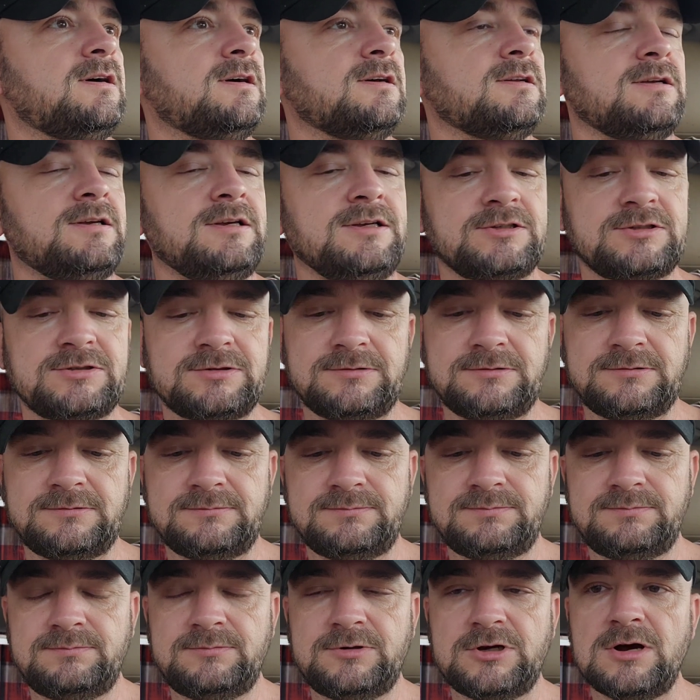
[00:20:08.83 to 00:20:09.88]
it's
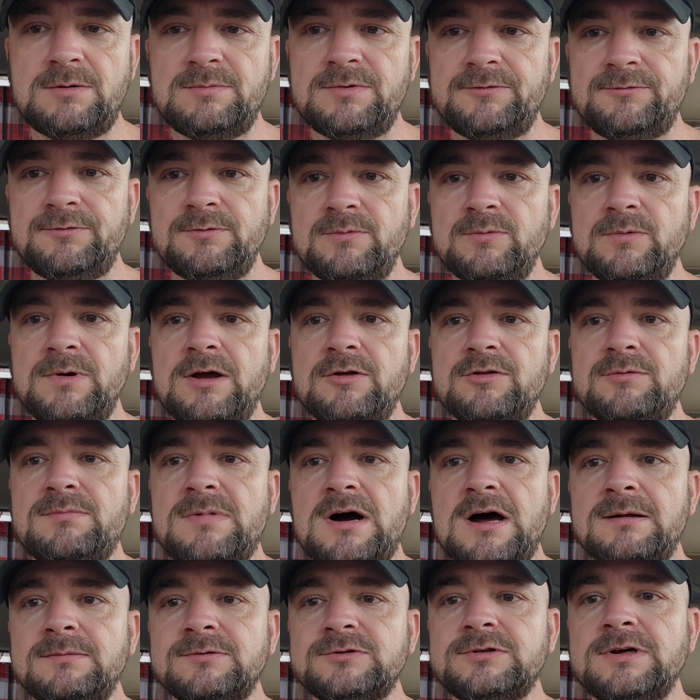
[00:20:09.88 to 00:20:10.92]
coming from around the
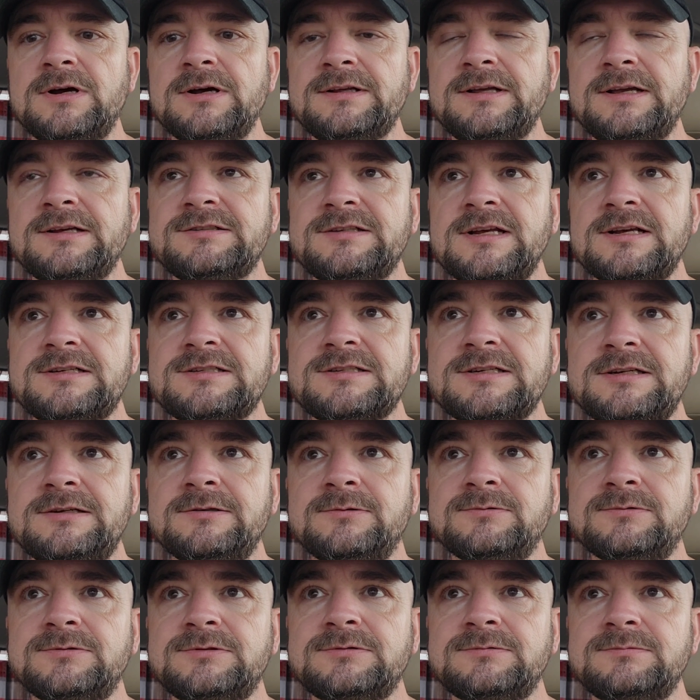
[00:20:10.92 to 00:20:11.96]
bottom, so I guess that
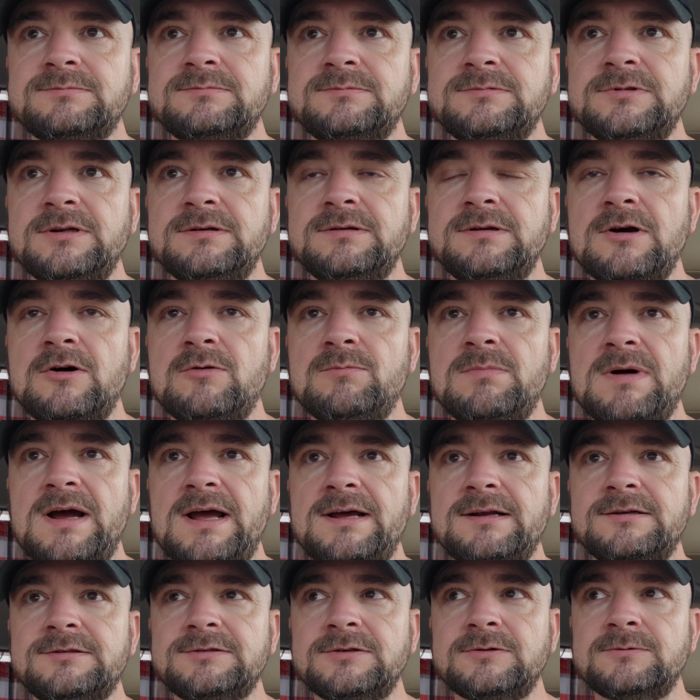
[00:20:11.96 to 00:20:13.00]
seals doesn't go
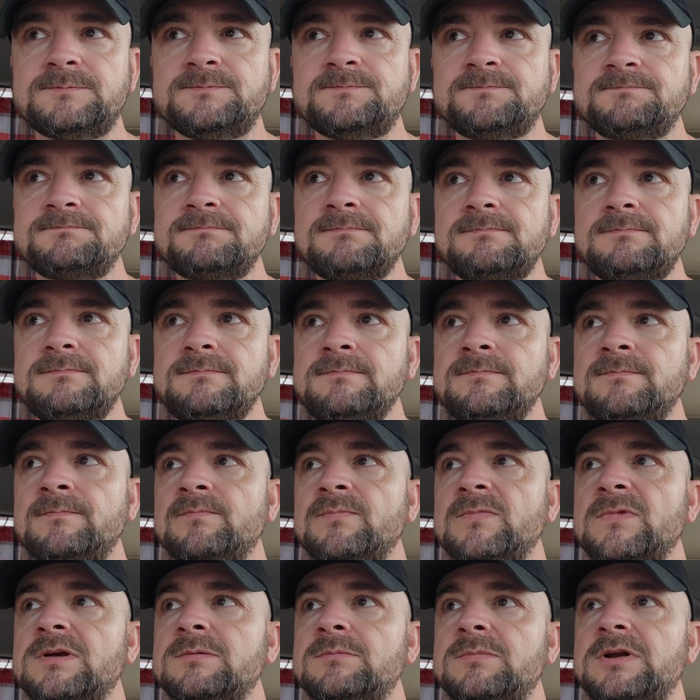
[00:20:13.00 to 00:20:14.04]
bad. So,
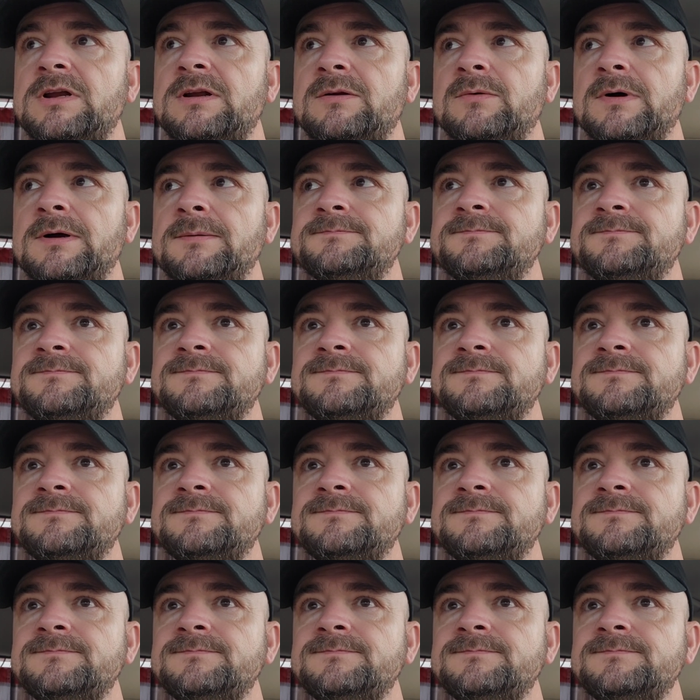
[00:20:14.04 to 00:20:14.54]
but anyway,